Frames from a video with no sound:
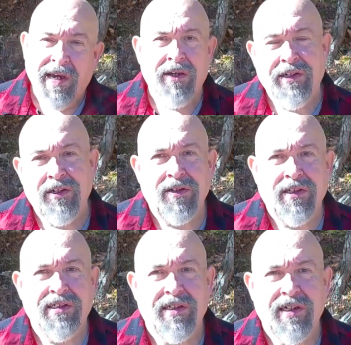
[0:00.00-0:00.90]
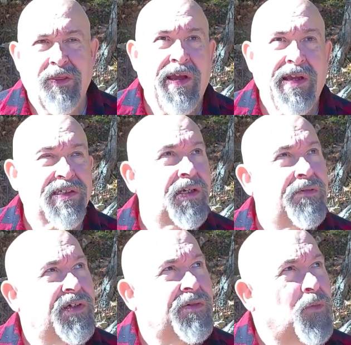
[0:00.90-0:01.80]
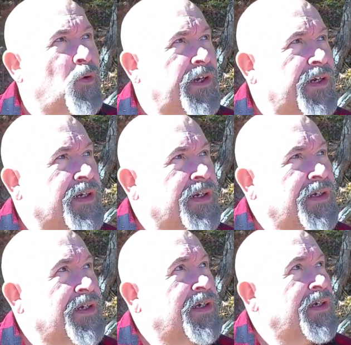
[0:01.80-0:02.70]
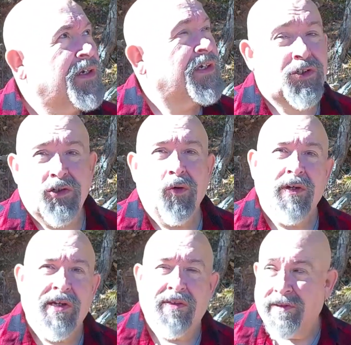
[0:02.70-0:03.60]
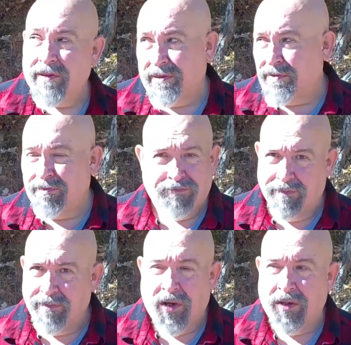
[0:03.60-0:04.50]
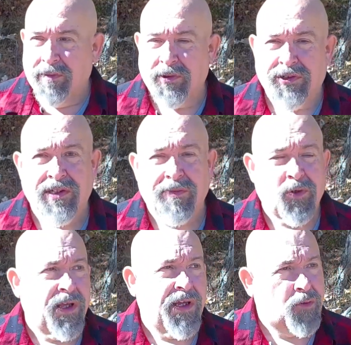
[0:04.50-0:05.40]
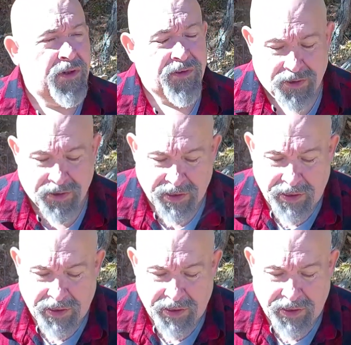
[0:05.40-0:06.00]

out here on a sunny Thanksgiving morning enjoying this almost summer-like weather.